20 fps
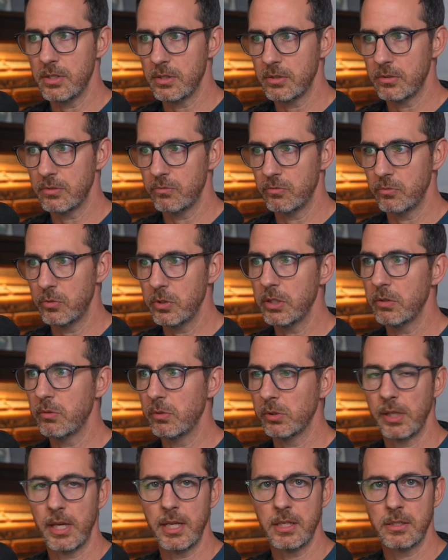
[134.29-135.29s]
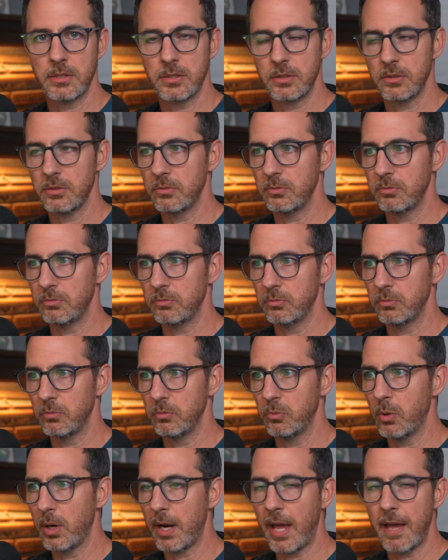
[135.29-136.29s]
really relates to
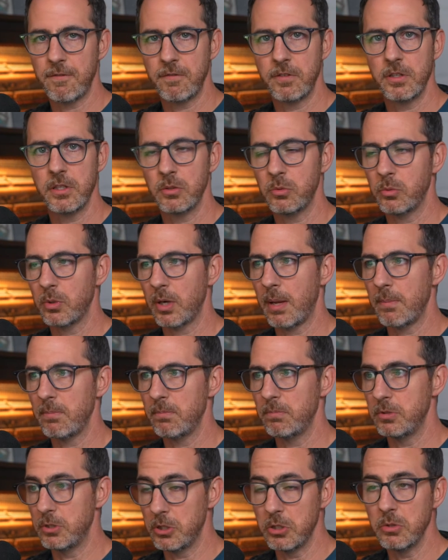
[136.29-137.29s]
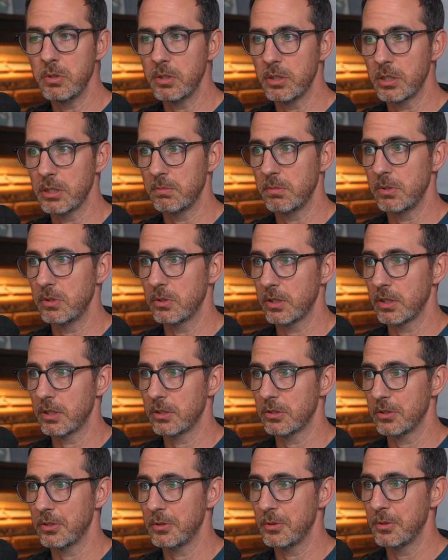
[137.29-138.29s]
what I feel when I'm doing this music.
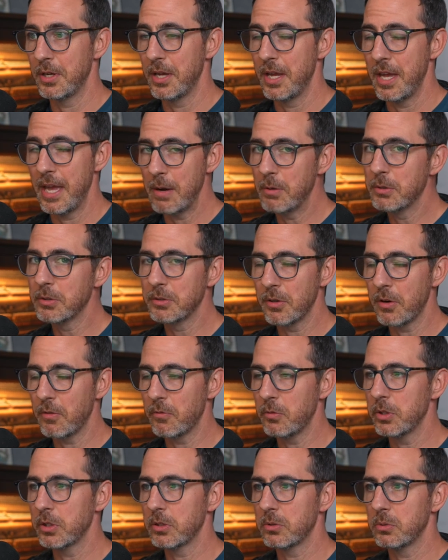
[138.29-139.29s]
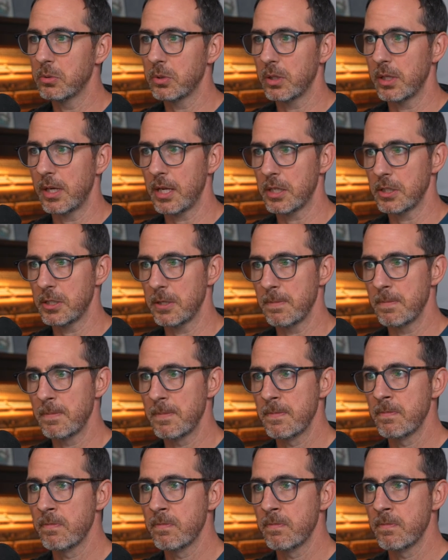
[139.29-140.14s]
So it was a really cool connection.